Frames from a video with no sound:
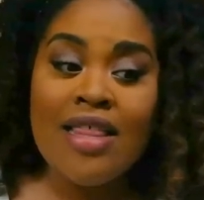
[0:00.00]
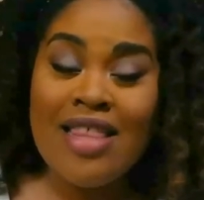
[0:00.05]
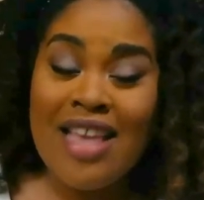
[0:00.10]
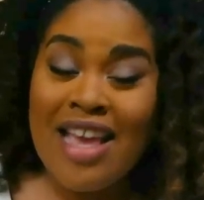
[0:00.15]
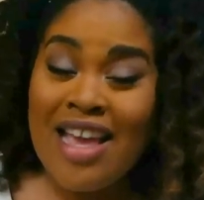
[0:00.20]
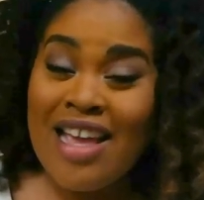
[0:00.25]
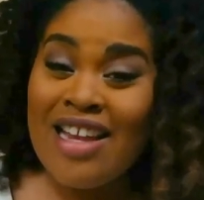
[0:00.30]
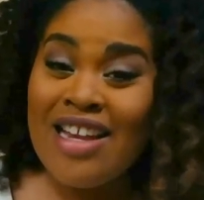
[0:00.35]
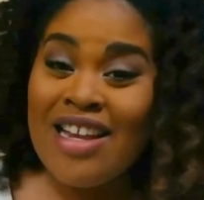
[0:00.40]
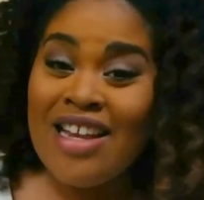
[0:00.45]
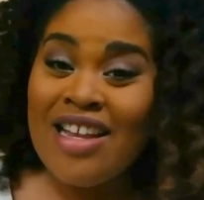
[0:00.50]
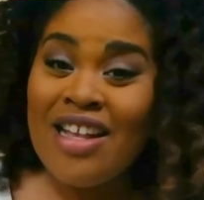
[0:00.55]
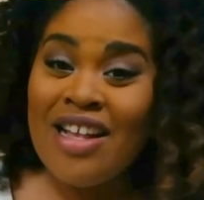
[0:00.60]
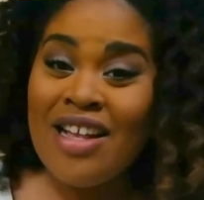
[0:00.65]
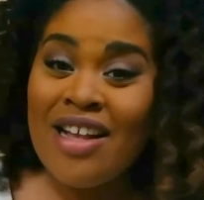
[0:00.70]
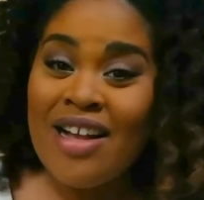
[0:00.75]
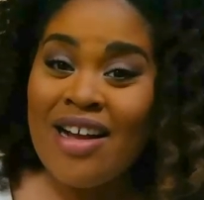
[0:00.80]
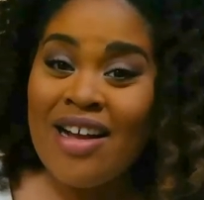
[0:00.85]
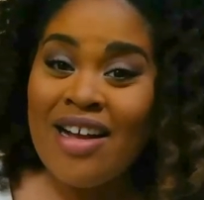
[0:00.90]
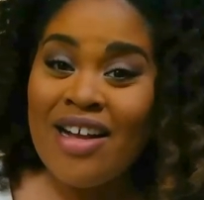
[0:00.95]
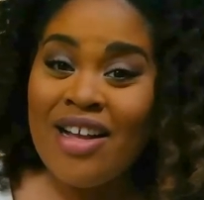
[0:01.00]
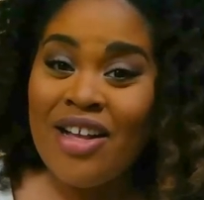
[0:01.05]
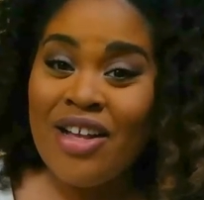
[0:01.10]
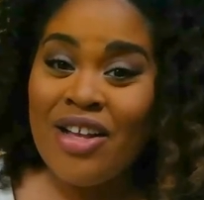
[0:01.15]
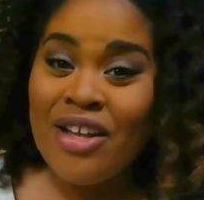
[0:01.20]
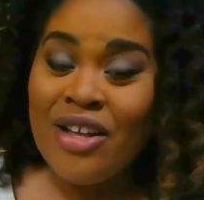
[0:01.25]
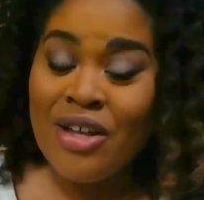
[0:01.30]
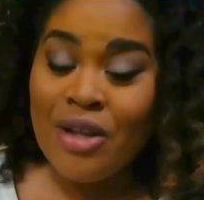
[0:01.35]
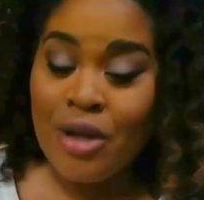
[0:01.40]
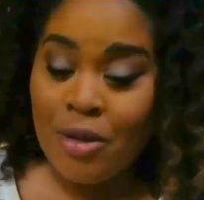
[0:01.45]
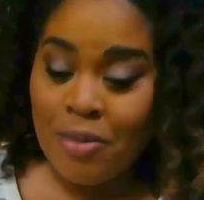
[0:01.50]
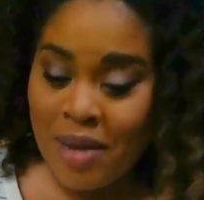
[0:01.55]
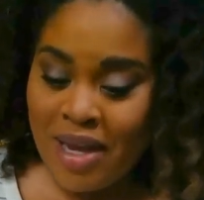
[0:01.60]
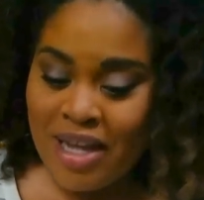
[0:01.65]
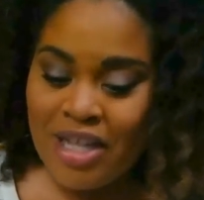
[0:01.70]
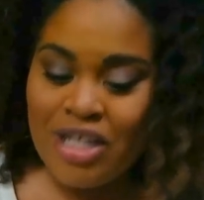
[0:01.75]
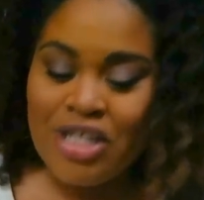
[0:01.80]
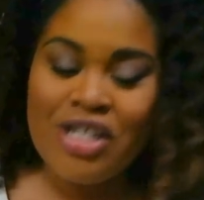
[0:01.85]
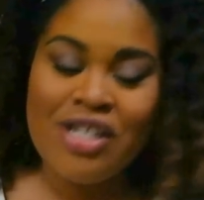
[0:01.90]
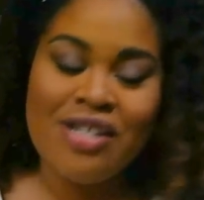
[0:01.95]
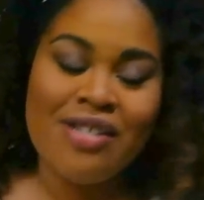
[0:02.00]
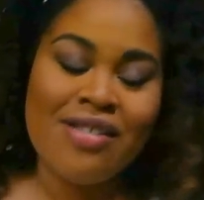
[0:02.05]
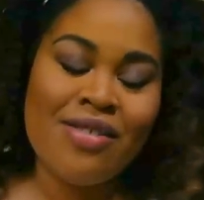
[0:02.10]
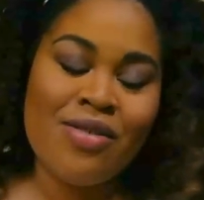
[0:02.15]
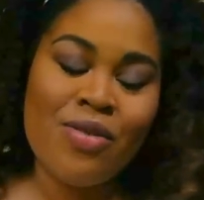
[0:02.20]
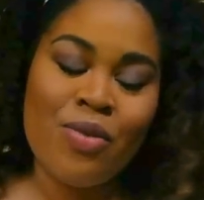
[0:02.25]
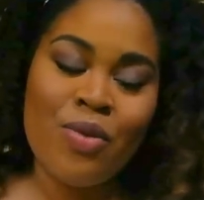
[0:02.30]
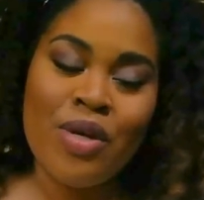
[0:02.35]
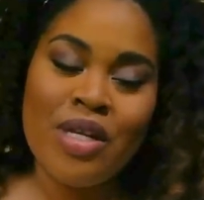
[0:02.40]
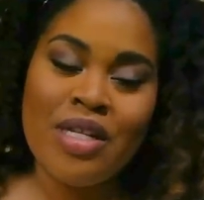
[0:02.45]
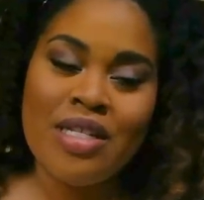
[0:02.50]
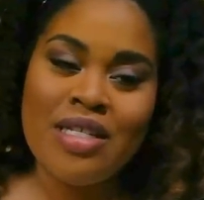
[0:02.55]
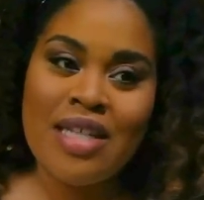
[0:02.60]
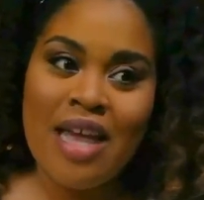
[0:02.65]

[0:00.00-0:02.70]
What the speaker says: then your patience would